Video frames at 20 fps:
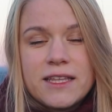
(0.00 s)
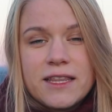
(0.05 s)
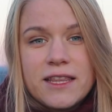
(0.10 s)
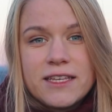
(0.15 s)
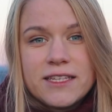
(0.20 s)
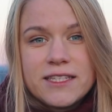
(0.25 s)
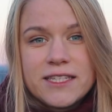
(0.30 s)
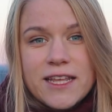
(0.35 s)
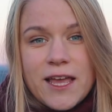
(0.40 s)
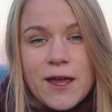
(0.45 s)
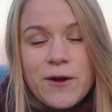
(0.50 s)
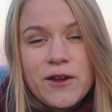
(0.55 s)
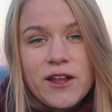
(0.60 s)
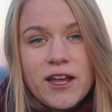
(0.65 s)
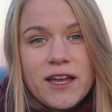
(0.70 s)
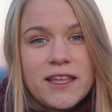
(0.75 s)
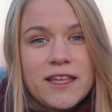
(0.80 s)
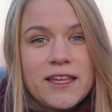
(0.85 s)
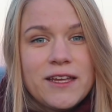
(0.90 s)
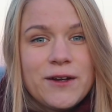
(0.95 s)
This
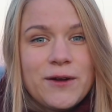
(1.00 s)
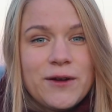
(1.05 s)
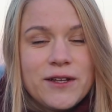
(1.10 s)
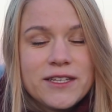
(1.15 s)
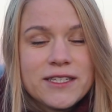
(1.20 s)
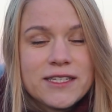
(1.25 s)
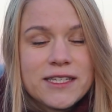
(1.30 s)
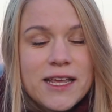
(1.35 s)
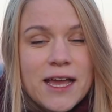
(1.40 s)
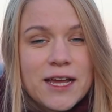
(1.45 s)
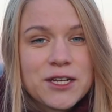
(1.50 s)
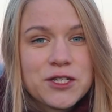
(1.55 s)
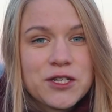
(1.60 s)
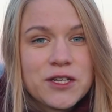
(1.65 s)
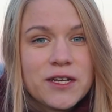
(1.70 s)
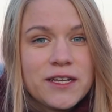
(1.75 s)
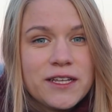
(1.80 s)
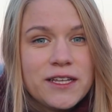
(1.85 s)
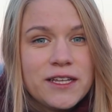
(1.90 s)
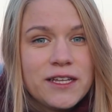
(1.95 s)
area here is
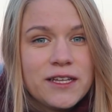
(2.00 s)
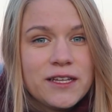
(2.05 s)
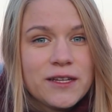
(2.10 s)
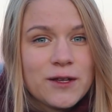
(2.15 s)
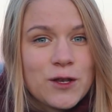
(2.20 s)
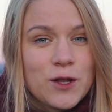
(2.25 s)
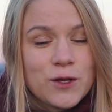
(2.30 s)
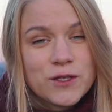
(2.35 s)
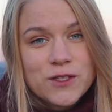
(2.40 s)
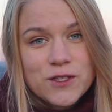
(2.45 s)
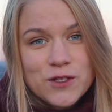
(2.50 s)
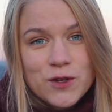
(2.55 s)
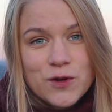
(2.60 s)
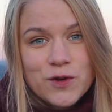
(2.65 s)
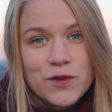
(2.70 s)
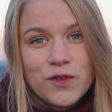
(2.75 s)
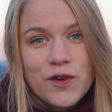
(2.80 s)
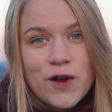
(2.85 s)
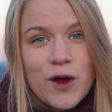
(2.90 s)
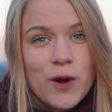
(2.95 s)
actually not
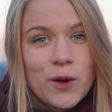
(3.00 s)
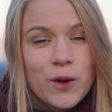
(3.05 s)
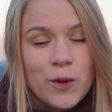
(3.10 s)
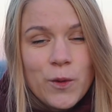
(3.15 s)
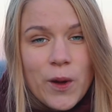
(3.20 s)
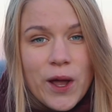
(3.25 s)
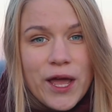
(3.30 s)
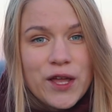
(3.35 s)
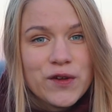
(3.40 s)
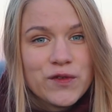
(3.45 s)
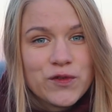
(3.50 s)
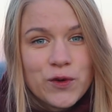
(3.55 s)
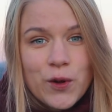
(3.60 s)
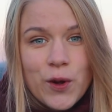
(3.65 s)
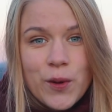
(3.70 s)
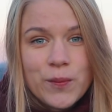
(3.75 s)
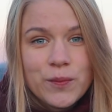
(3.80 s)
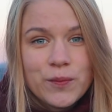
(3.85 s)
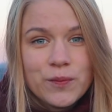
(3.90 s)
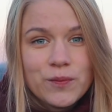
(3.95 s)
so far away
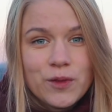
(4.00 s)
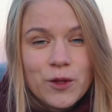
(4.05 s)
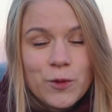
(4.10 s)
from